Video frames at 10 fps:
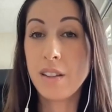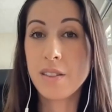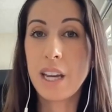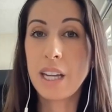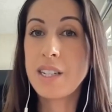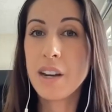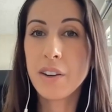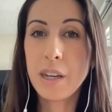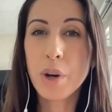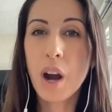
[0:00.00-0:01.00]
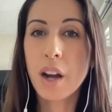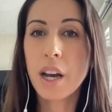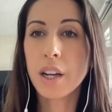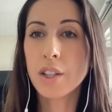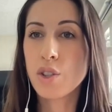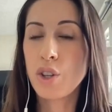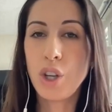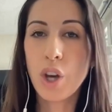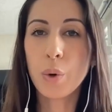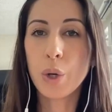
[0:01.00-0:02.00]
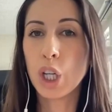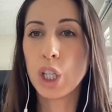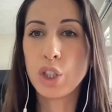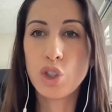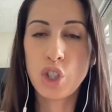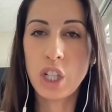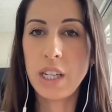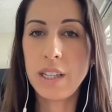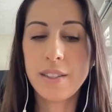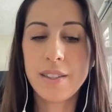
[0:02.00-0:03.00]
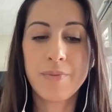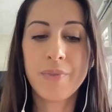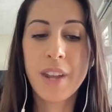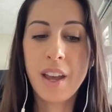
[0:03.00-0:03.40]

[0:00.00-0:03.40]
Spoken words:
things like dairy products, yogurt, cheese.